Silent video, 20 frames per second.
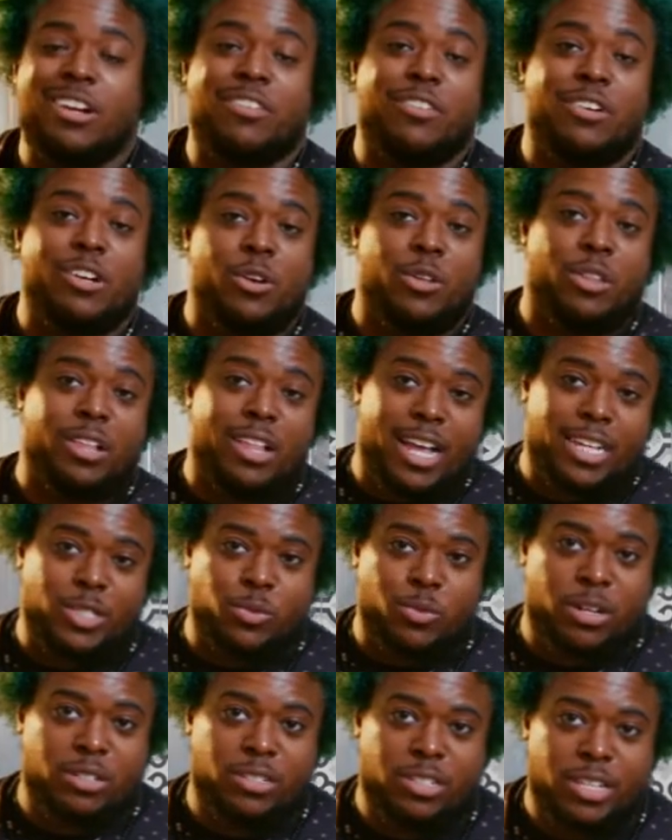never know the last
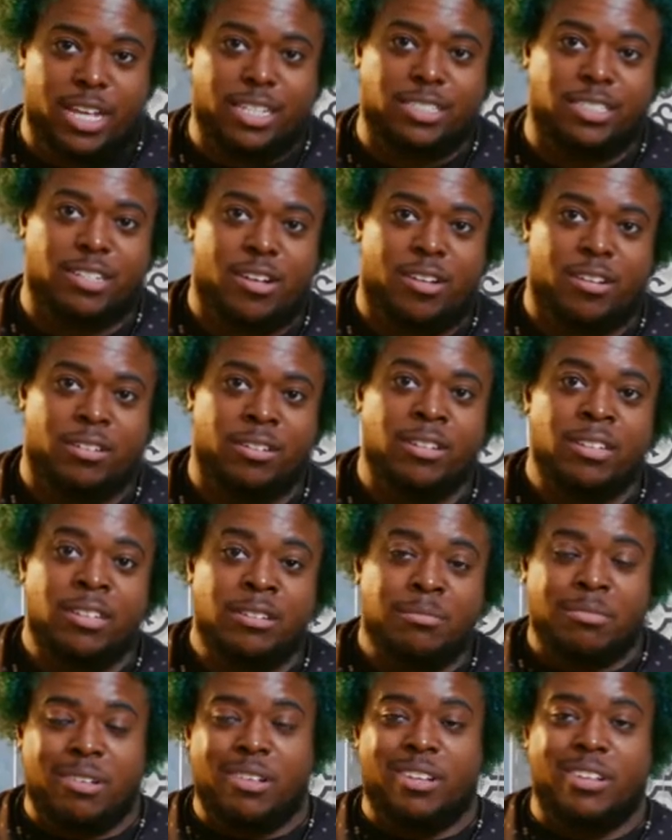word to that song,
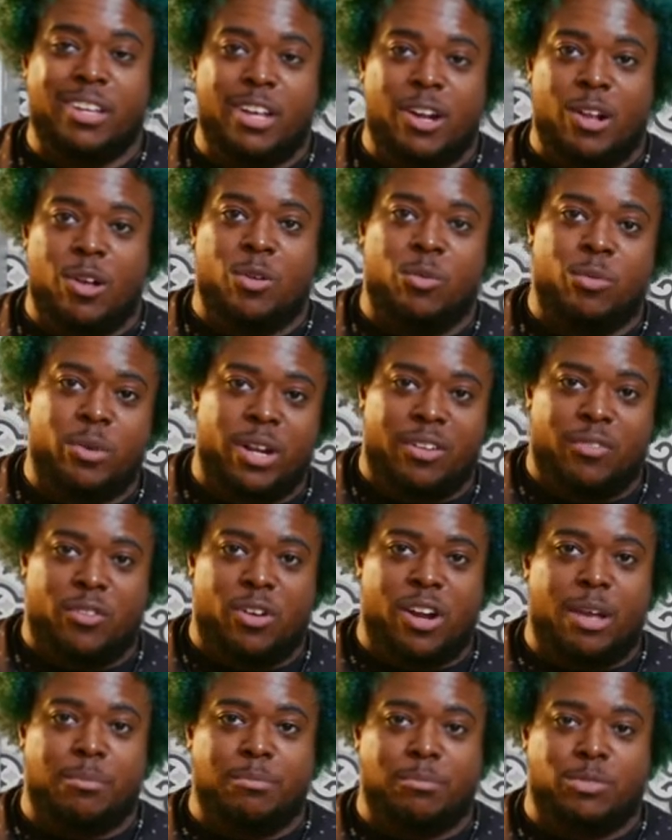you know, whenever
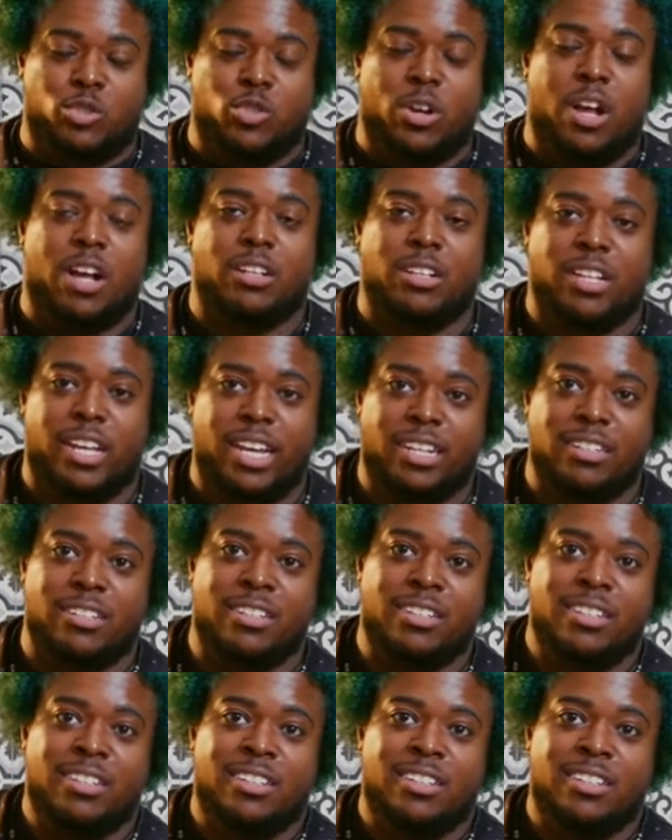I'm struggling